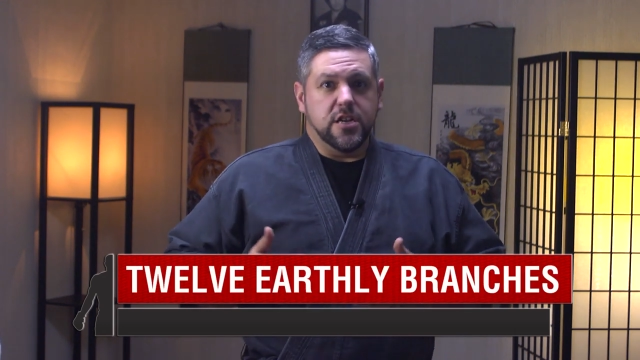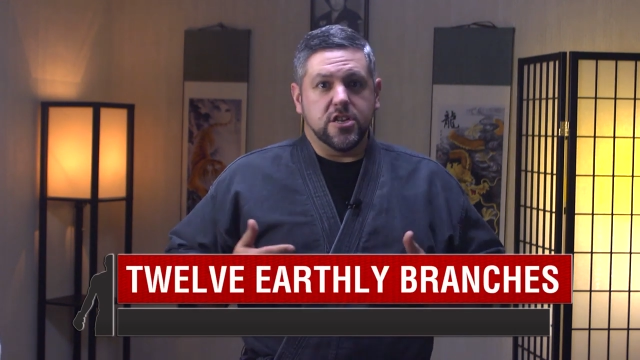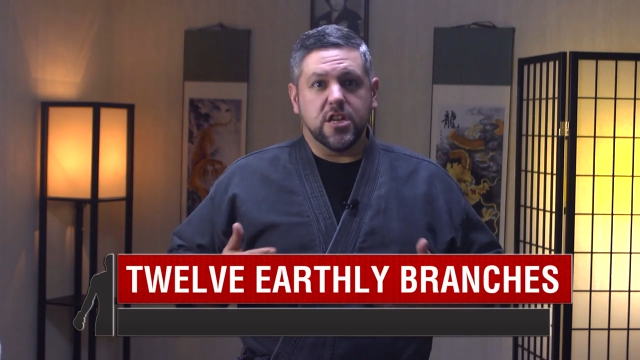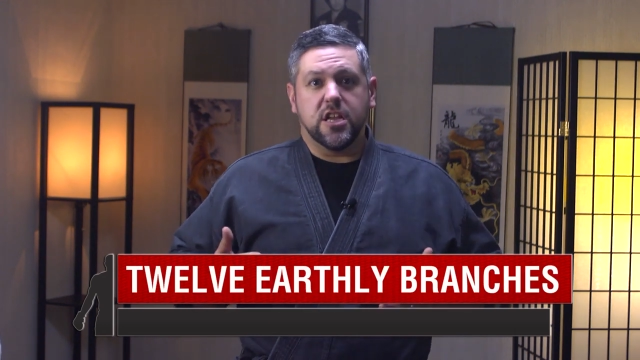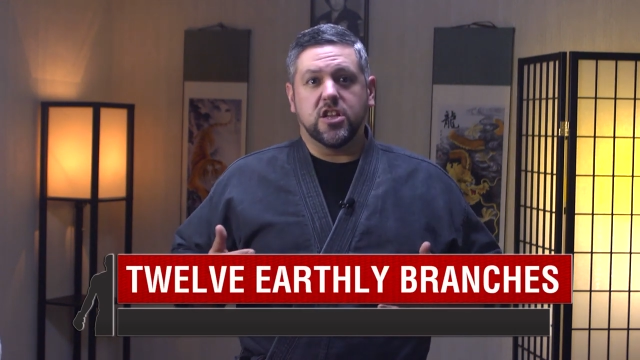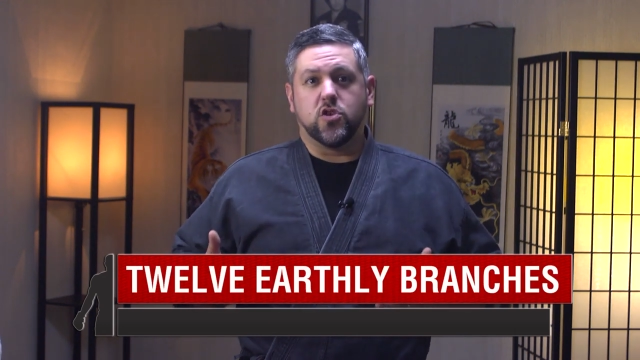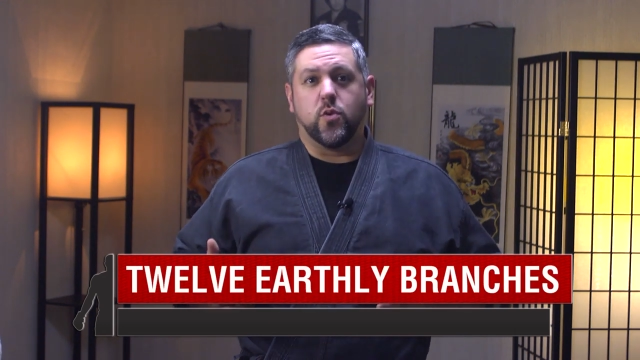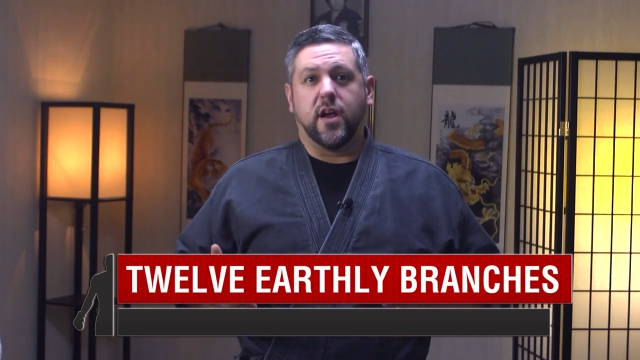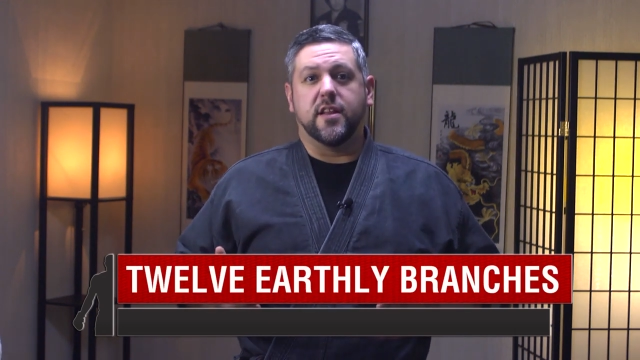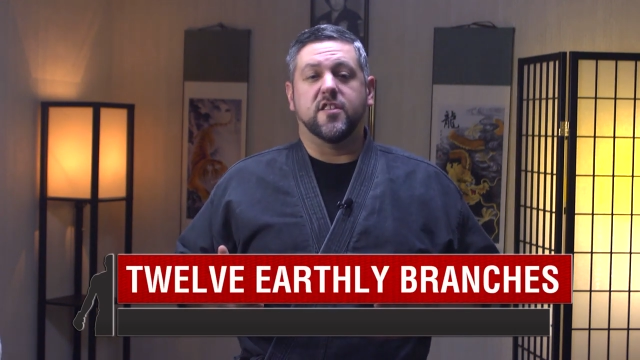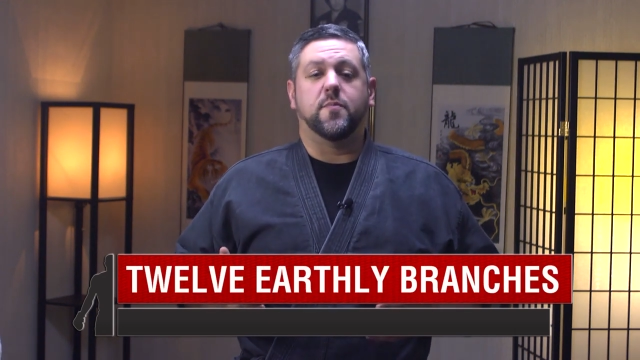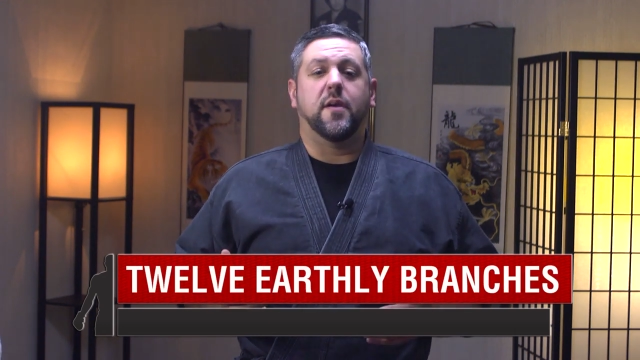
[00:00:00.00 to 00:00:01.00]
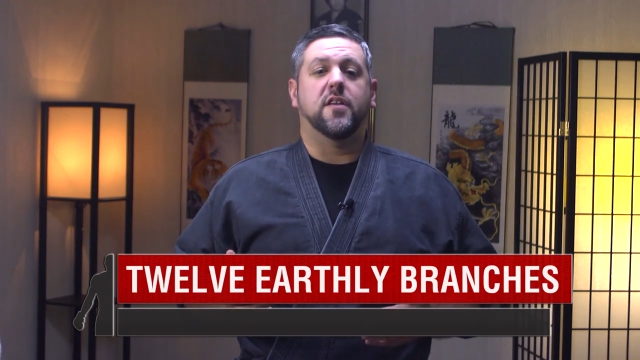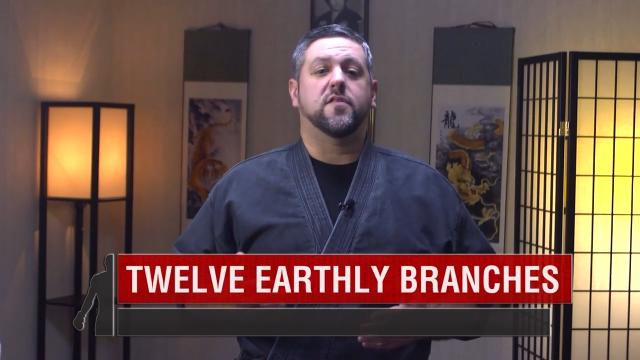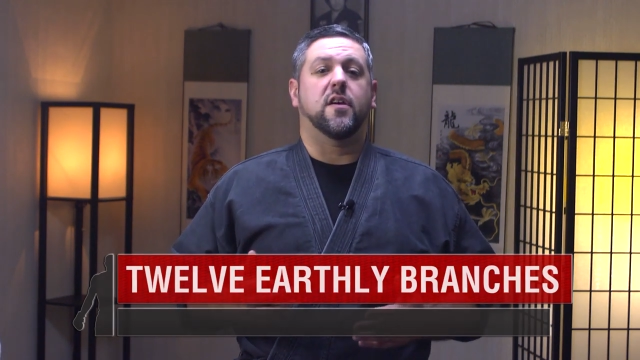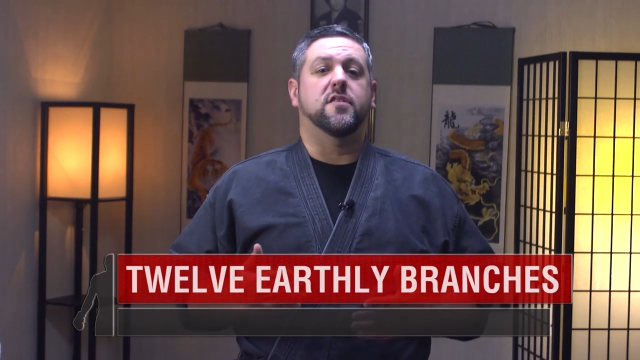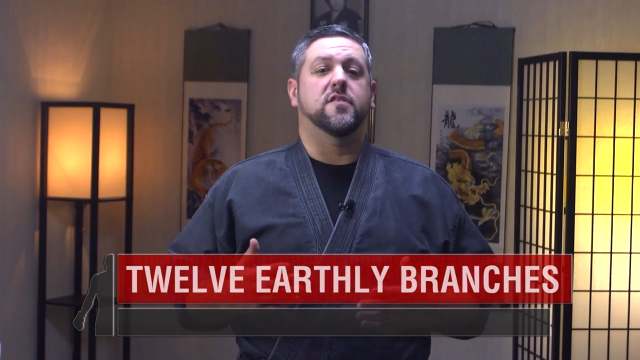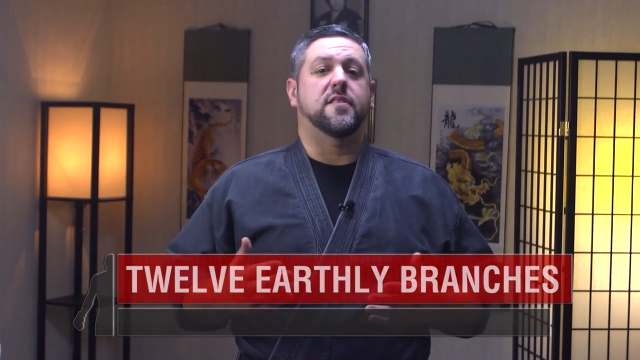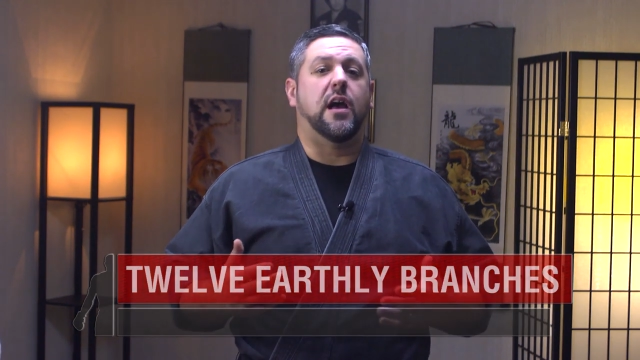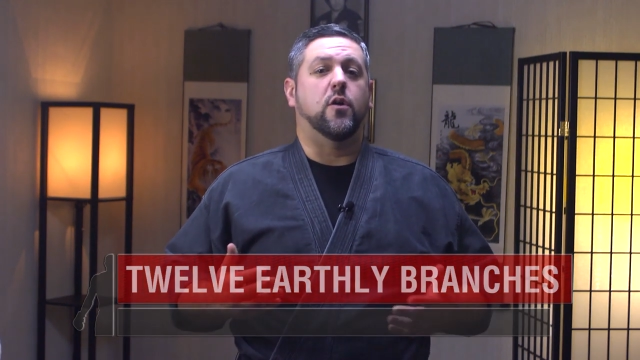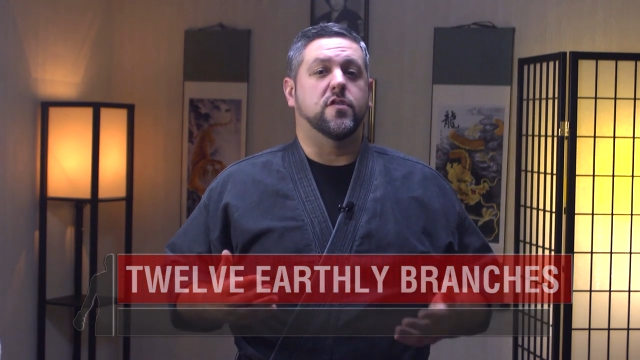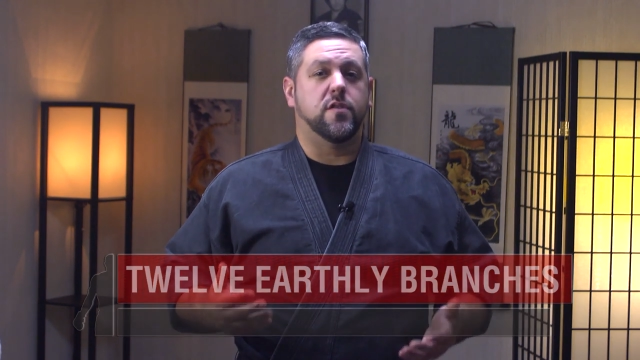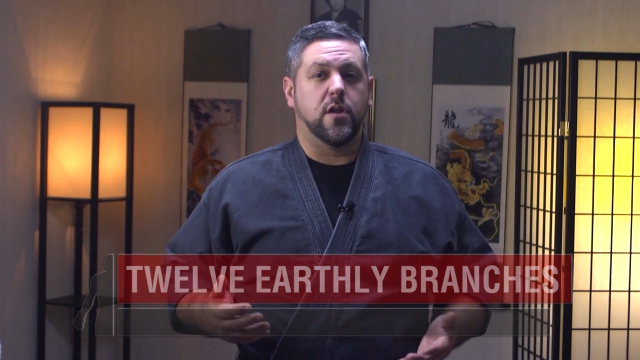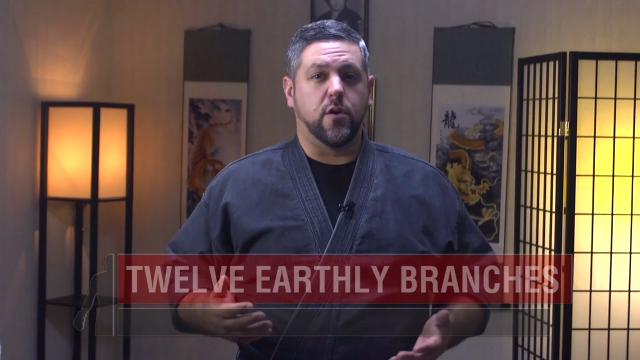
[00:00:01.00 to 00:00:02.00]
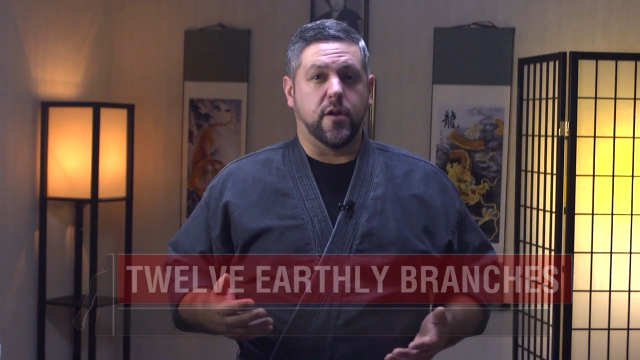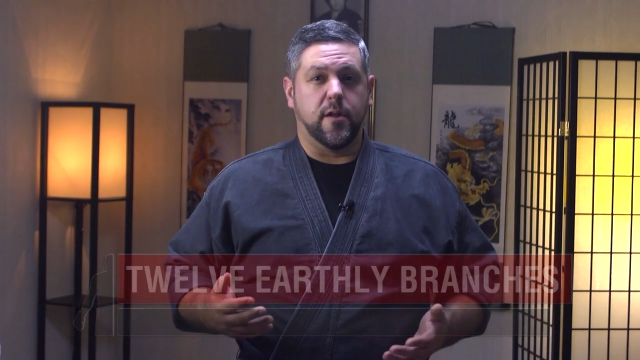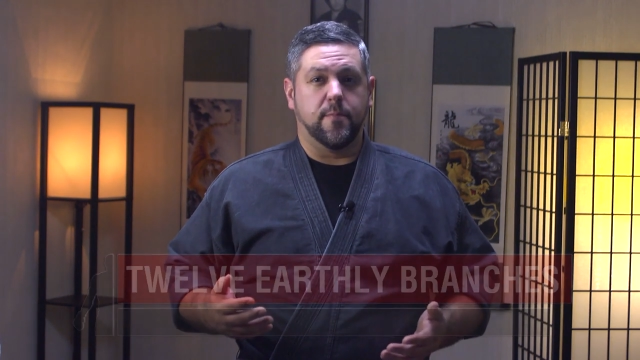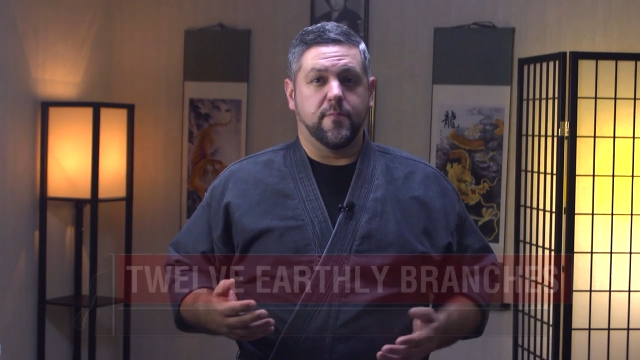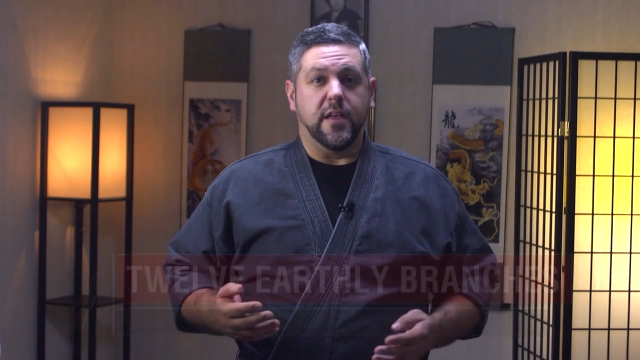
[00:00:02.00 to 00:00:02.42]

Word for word: Xing Yi Quan is based on this Taoist theory.